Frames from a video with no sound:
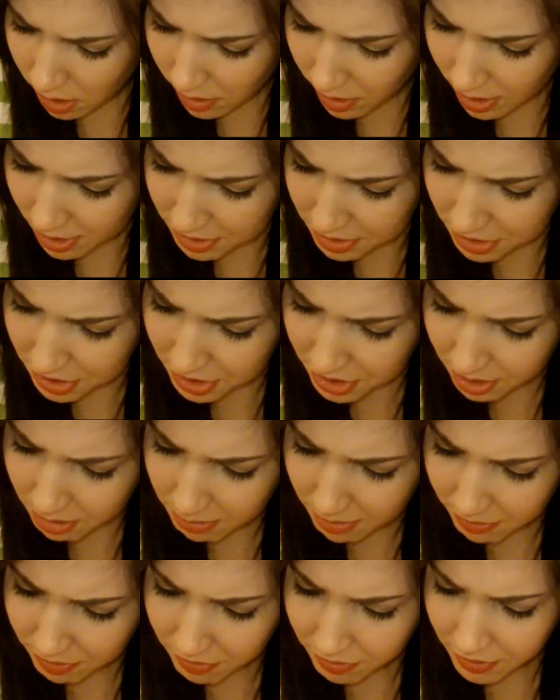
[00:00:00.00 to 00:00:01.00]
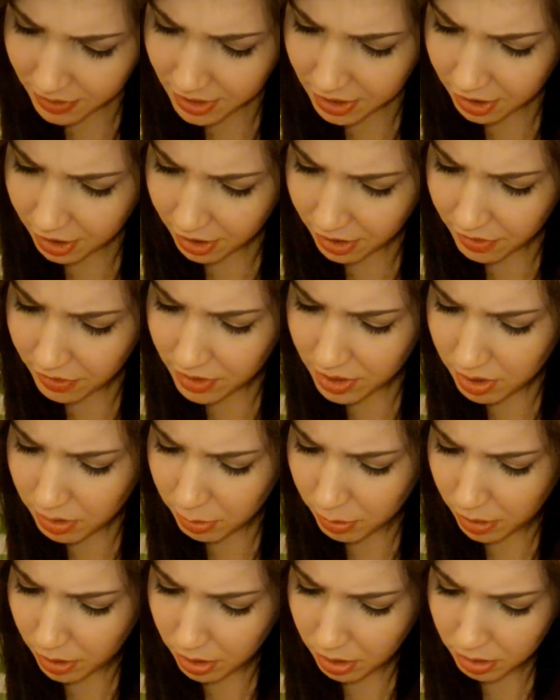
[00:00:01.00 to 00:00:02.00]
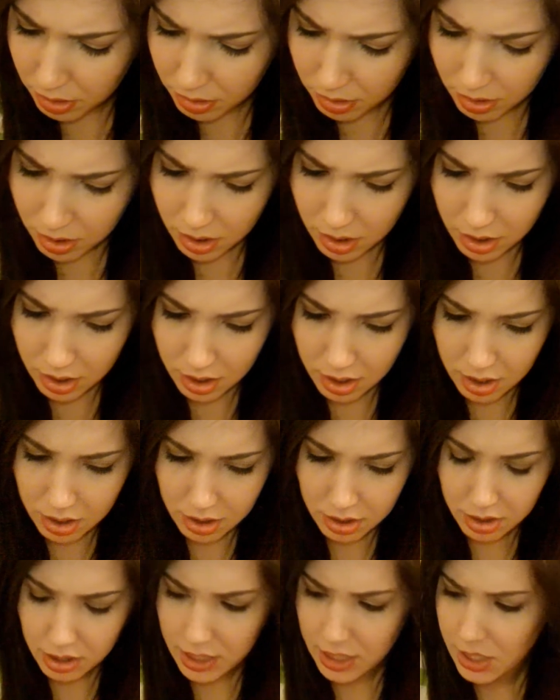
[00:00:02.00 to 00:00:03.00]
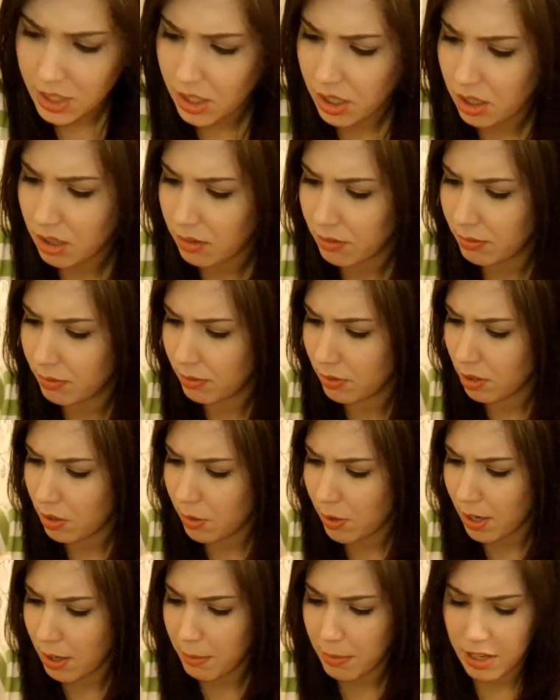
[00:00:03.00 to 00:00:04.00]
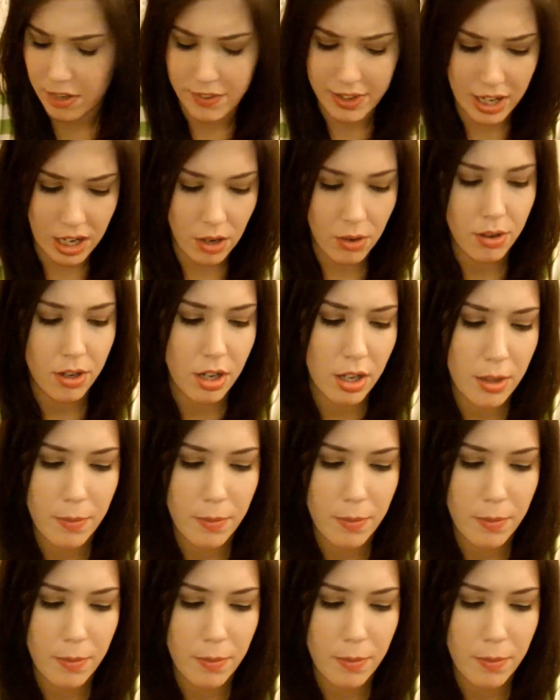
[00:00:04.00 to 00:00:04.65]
I just shed my finger in this one like took quite a bit of it out.